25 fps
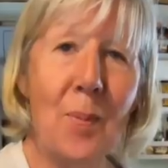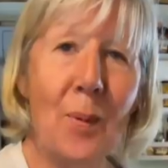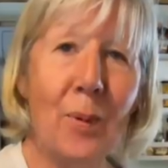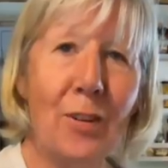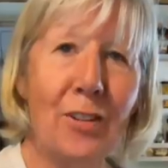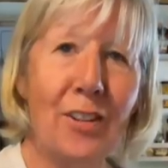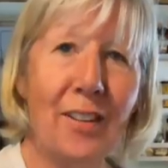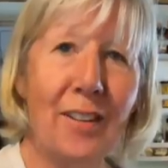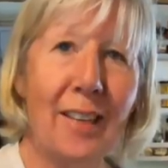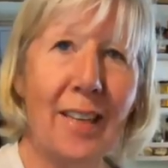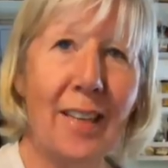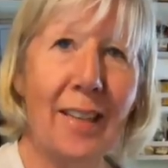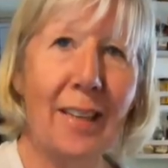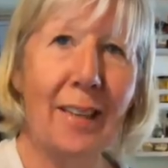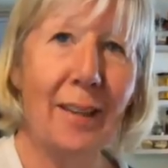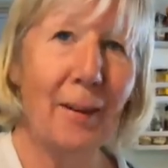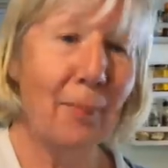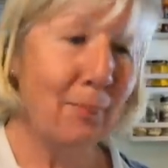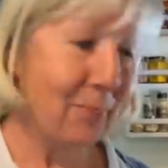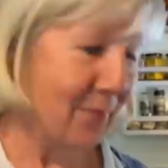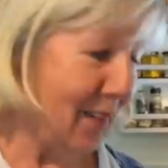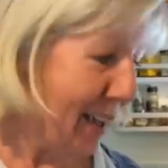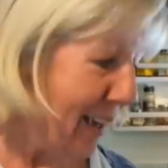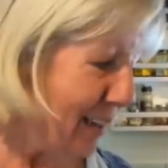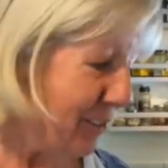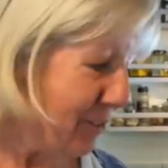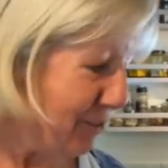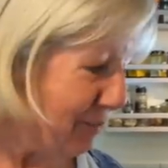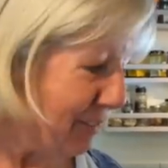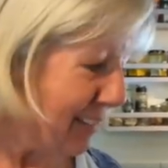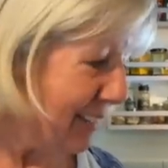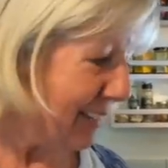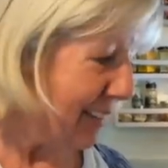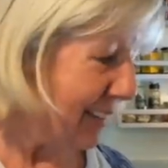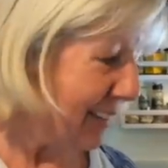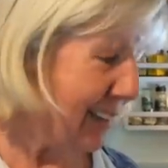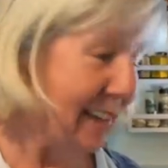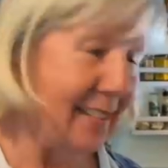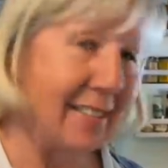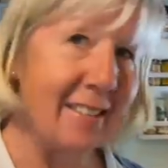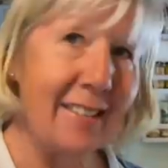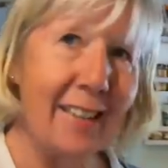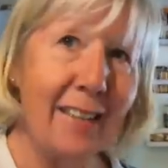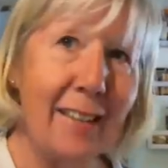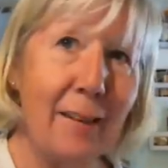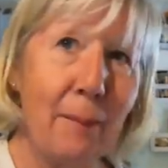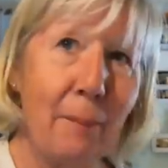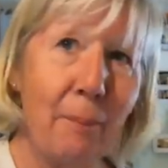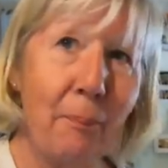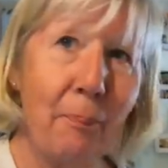What do you oh, think? Yeah. That is really tasty.
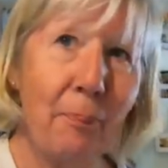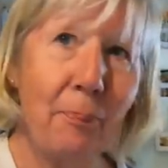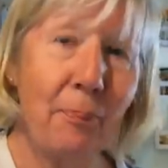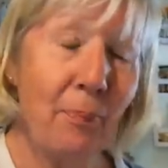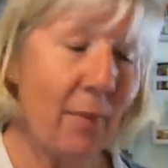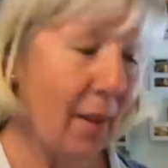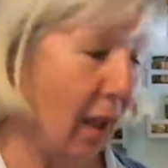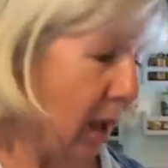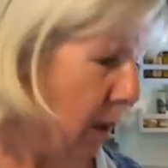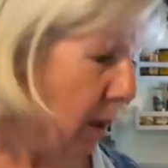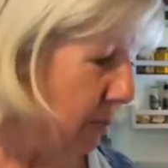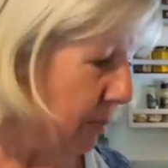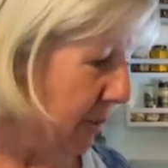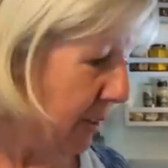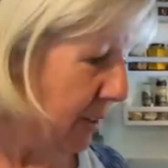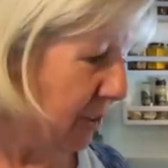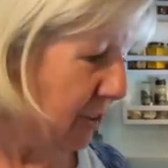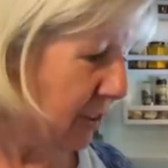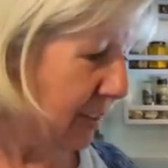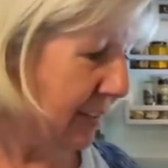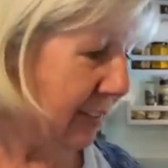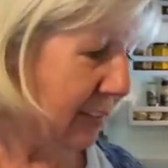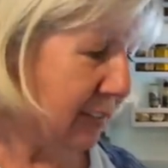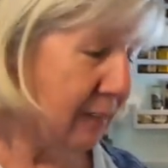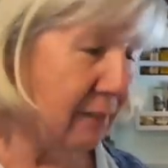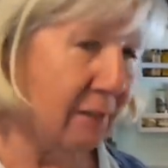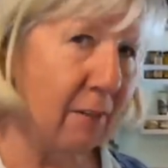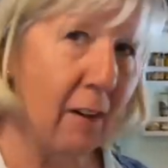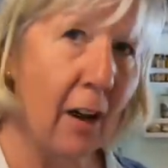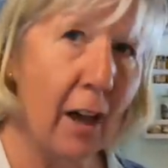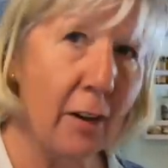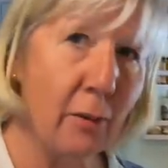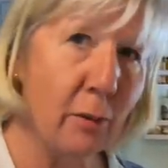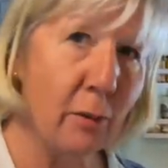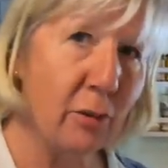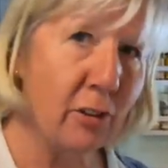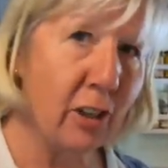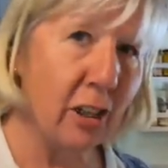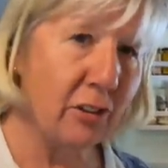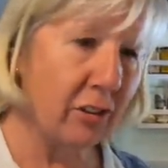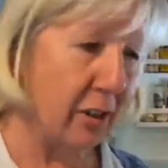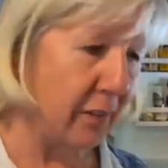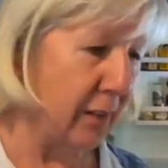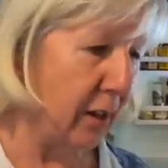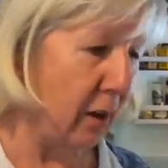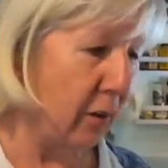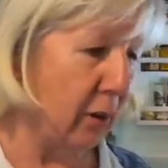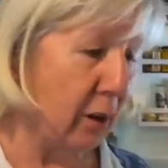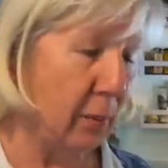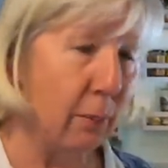That's really tasty. I'm going to just final touch. I
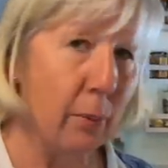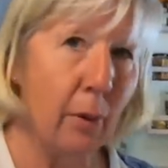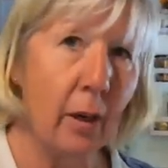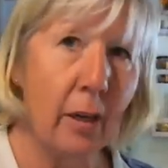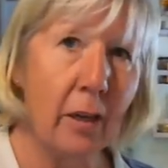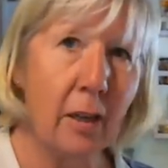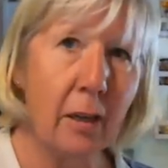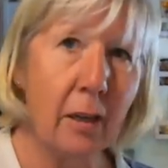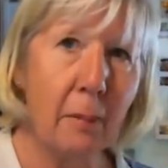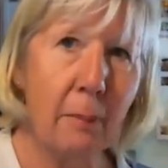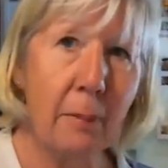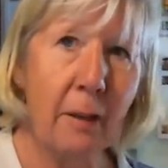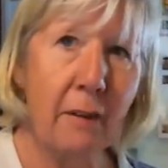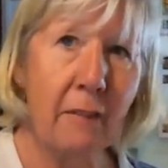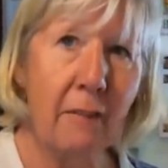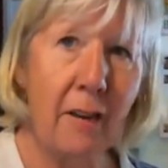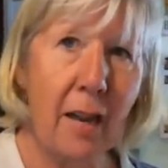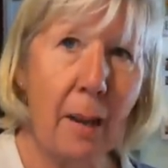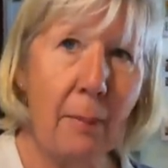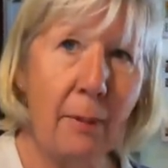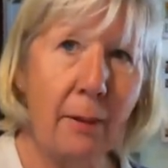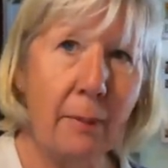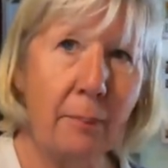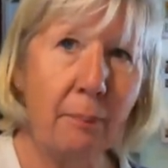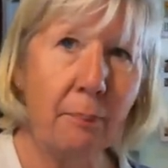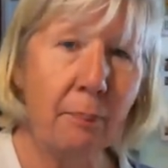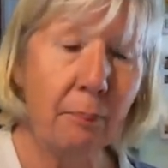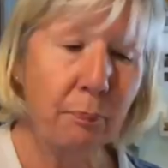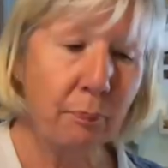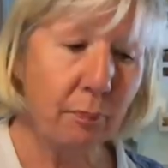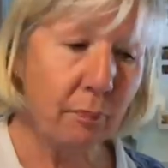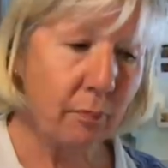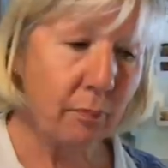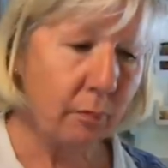think I'm going to put a little bit of lemon.